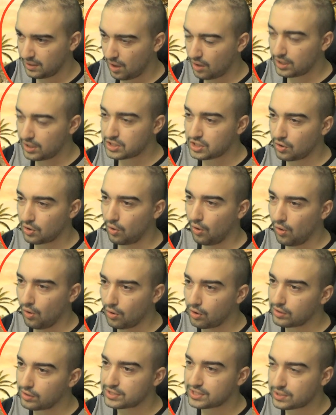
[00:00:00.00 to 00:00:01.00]
Oh, that's a
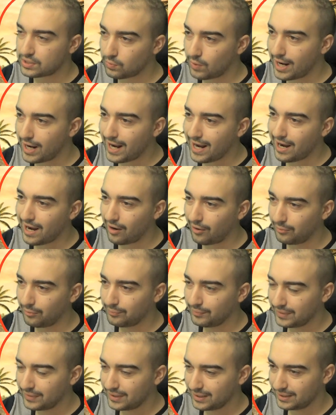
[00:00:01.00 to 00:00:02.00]
horse. Wow.
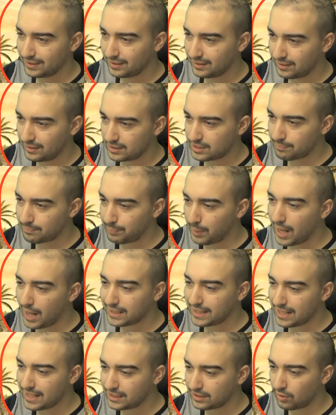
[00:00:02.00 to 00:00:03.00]
It's a
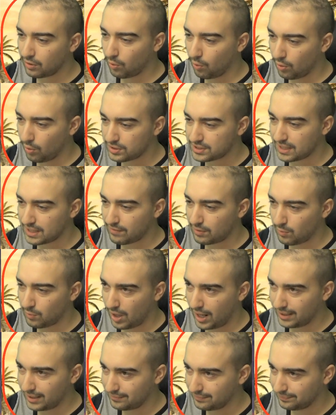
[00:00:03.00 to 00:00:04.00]
bucking horse,
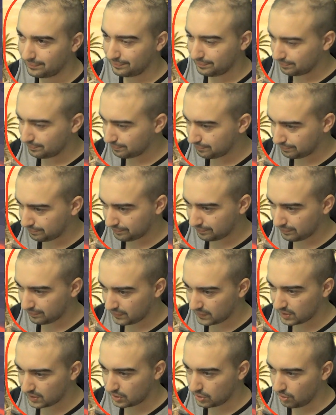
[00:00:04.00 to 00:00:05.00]
everyone.
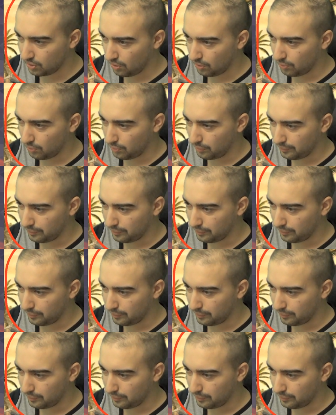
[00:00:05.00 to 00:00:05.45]
Cool.